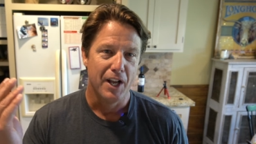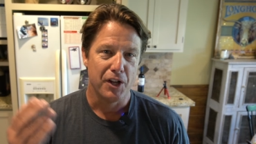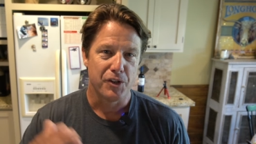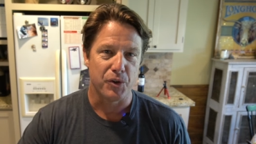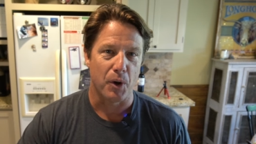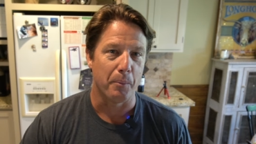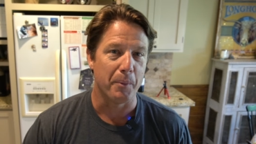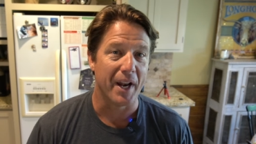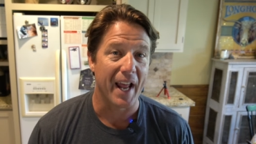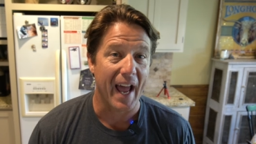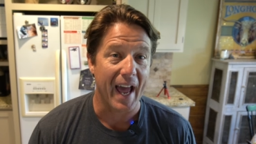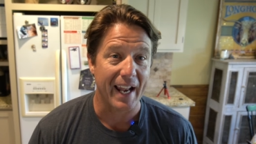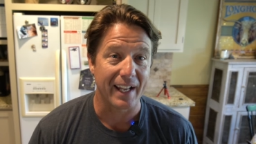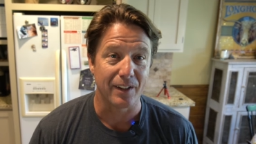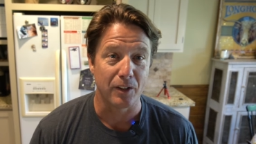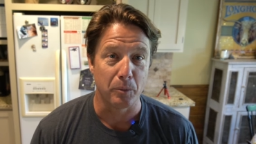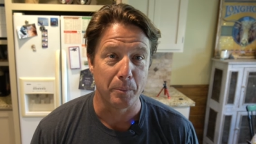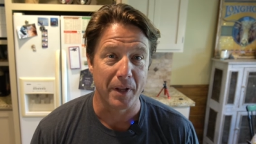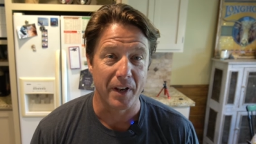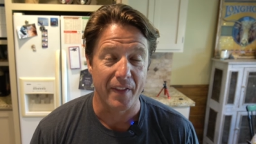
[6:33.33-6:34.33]
So I'm gonna add a
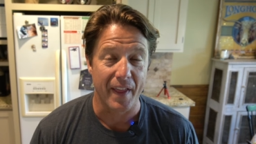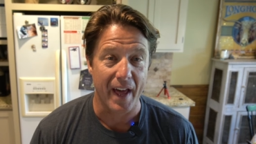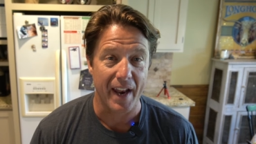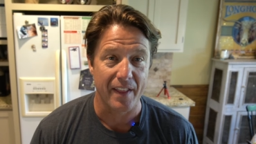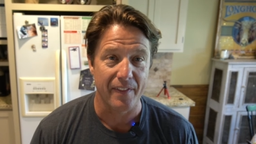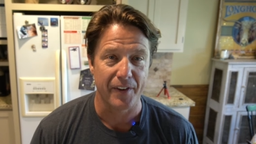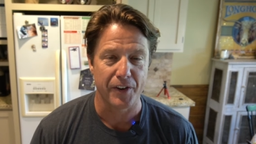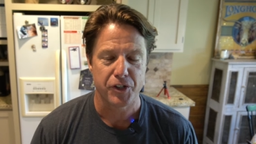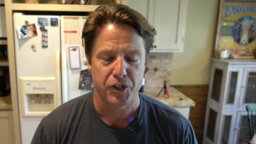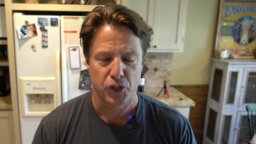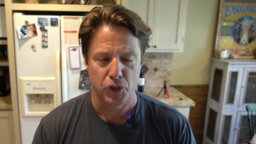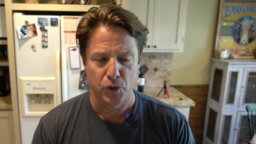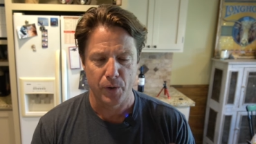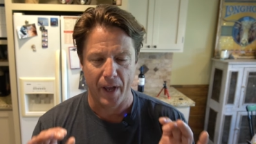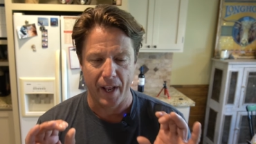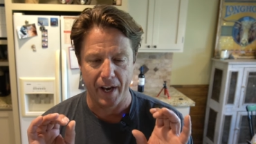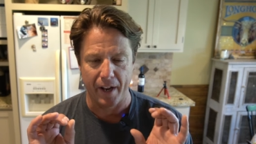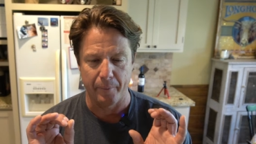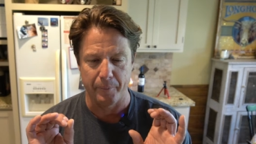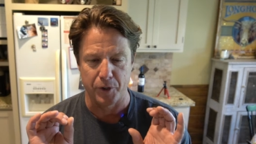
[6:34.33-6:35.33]
little bit of that in there too,
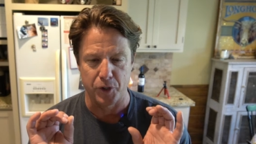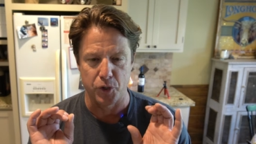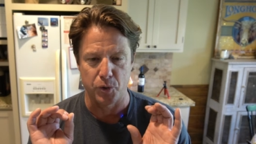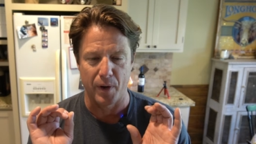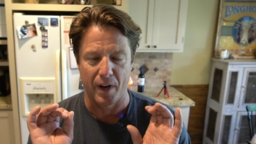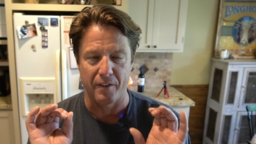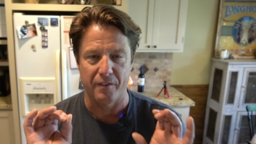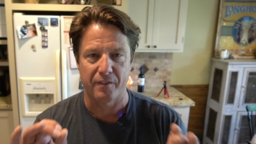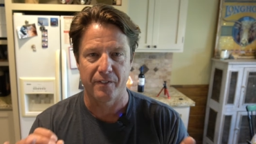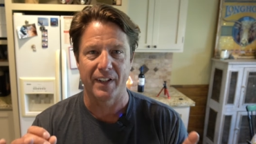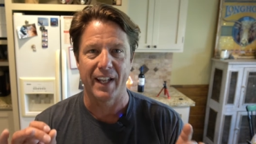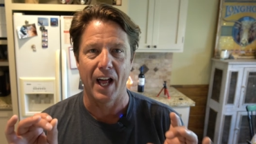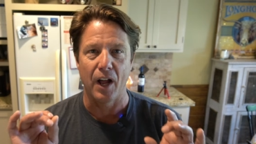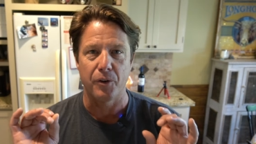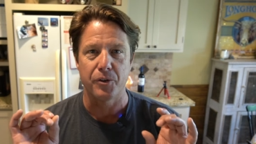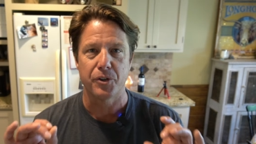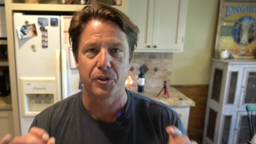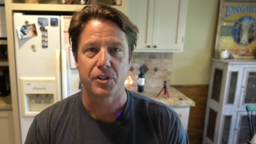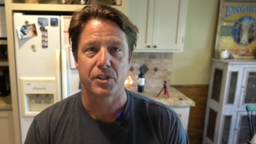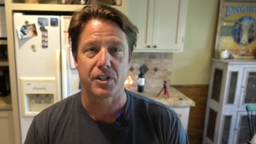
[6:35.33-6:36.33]
and I'm gonna do a
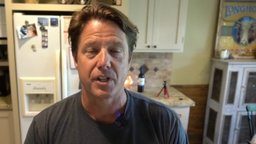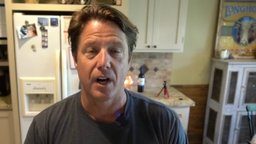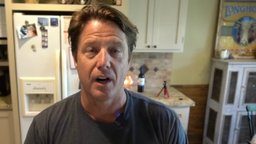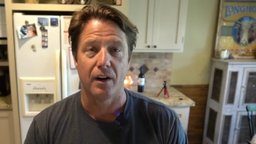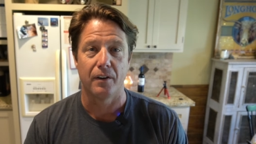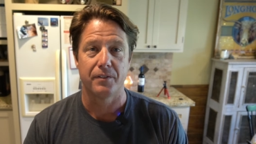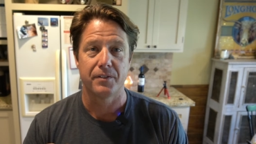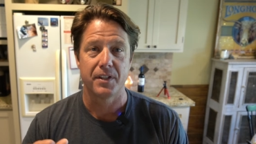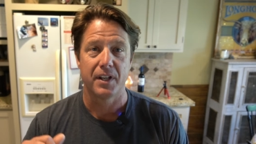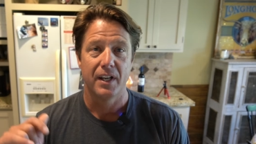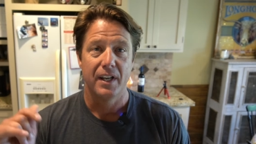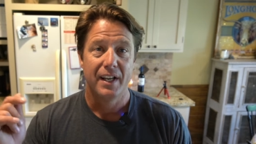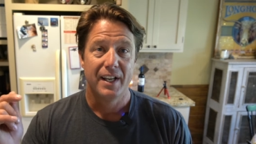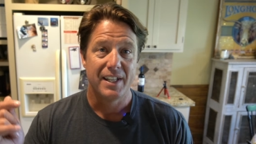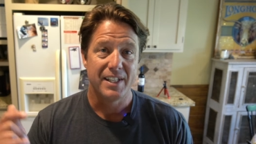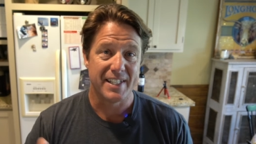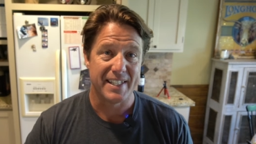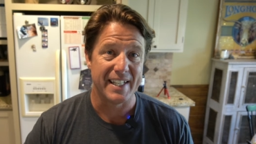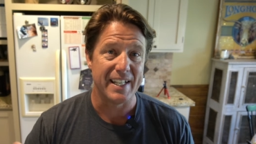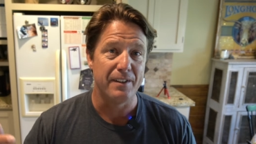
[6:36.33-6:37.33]
flounder stuffed
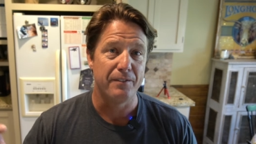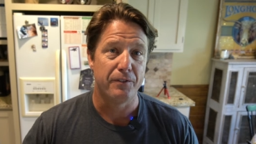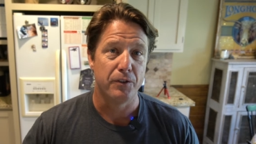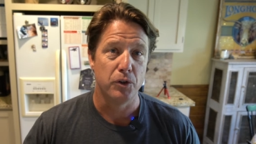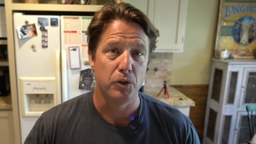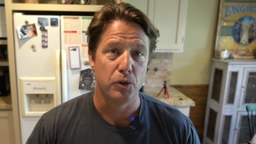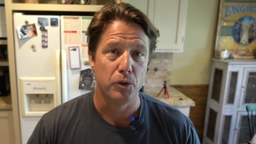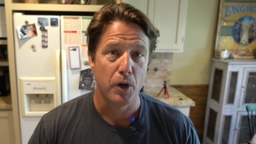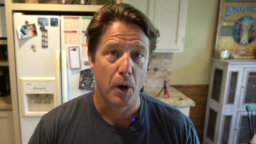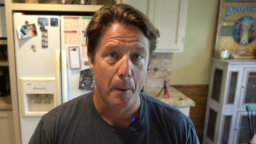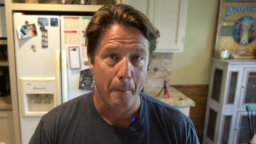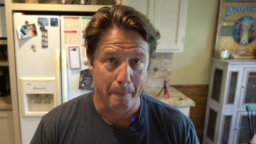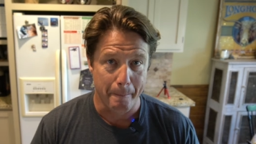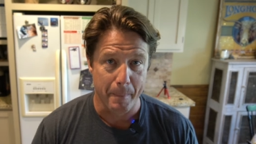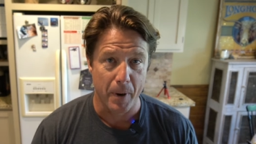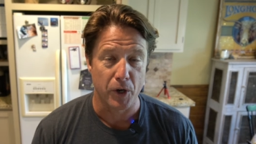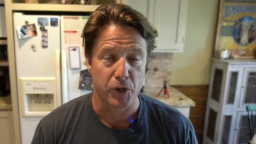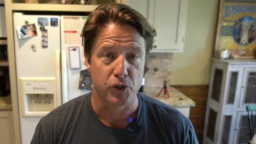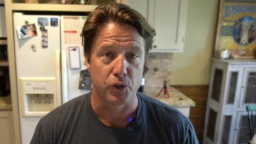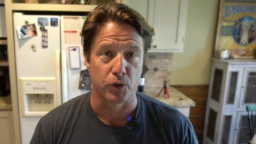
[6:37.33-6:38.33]
seafood
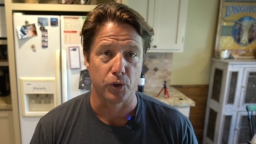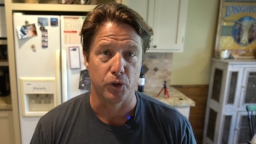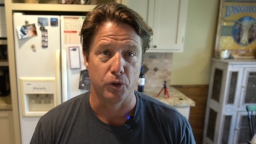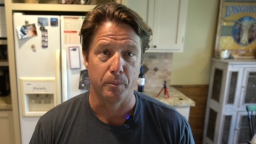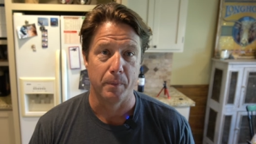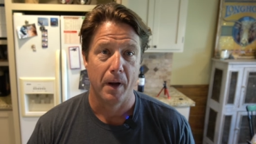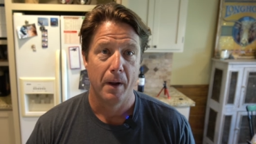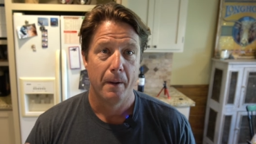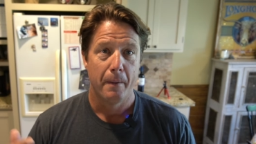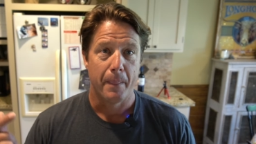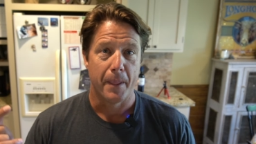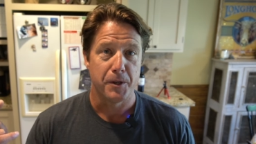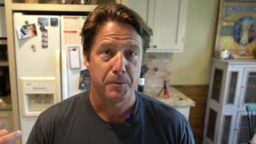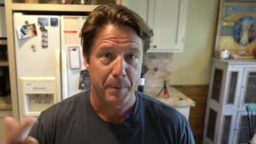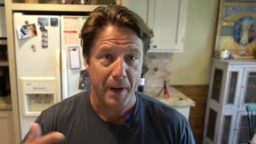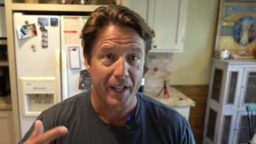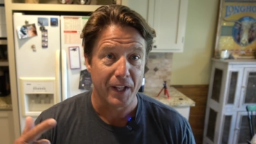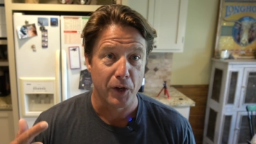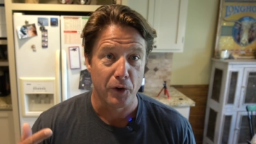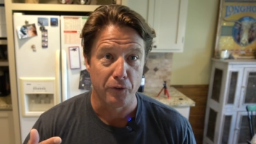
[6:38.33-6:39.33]
mushroom that's
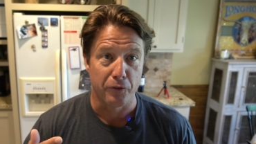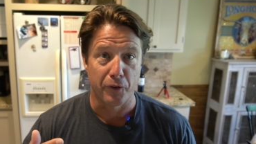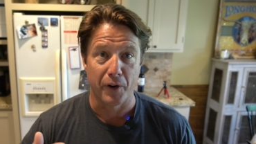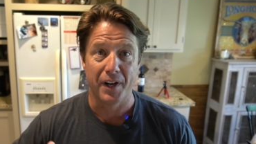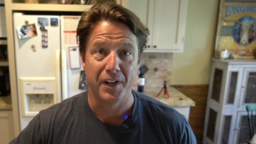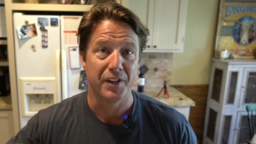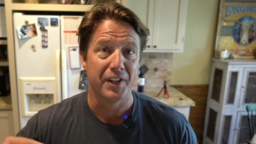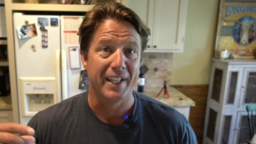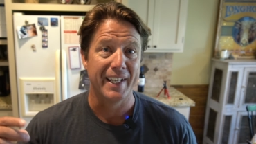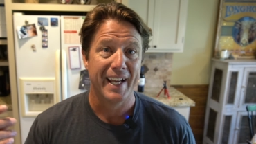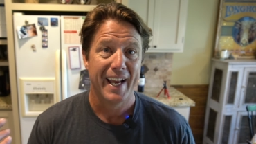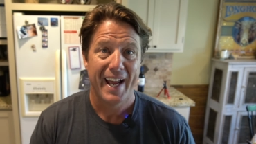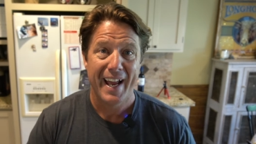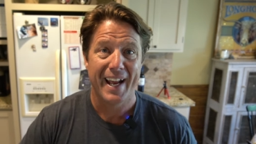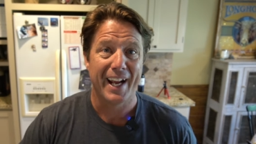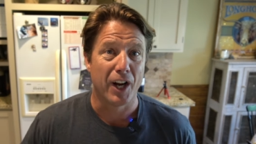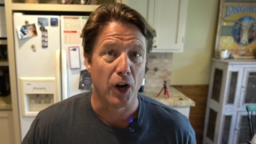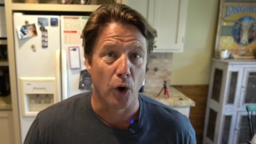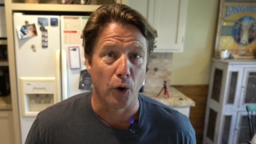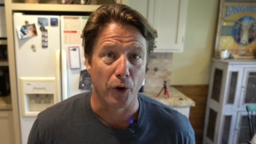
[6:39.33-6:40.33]
paleo friendly
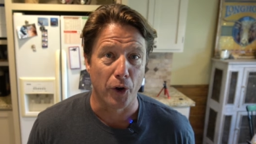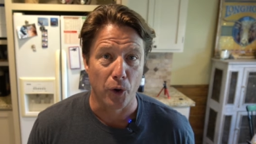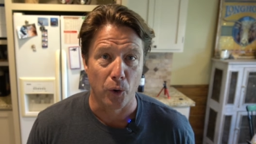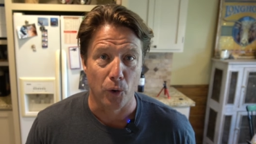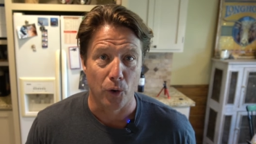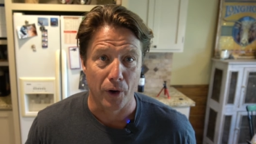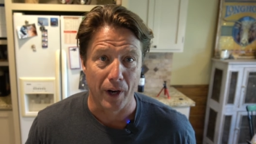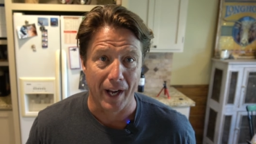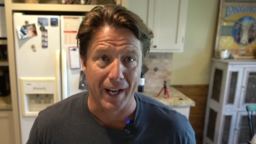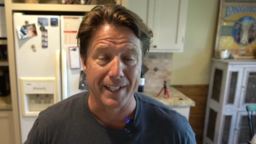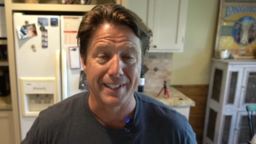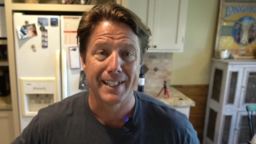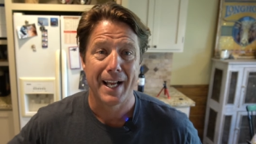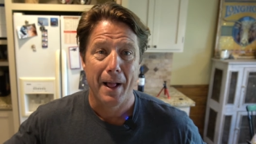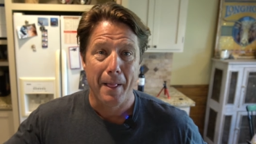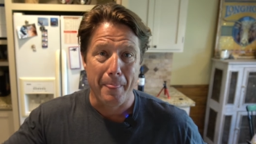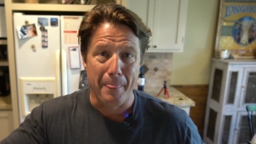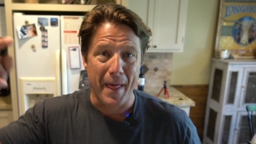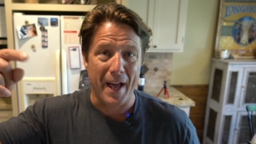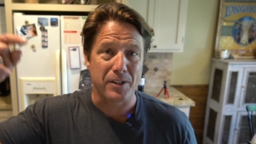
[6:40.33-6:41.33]
and coconut oil, guys.
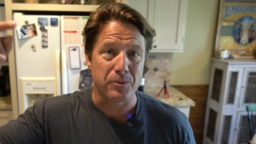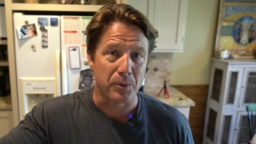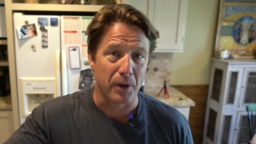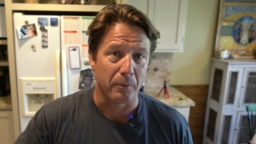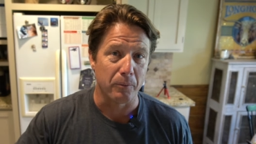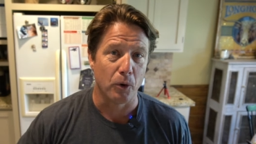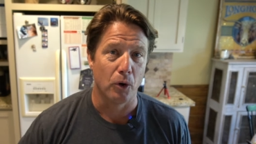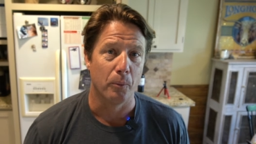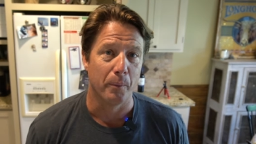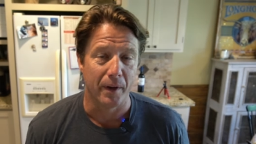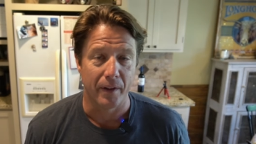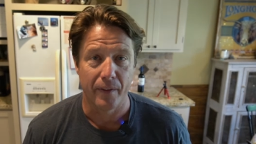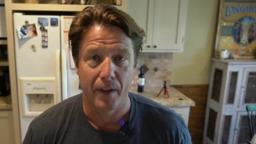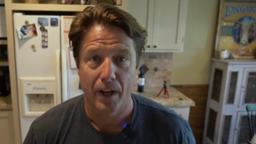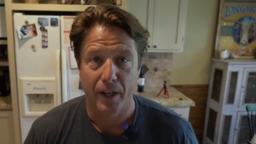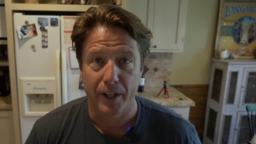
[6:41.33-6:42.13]
That's what I'm going with.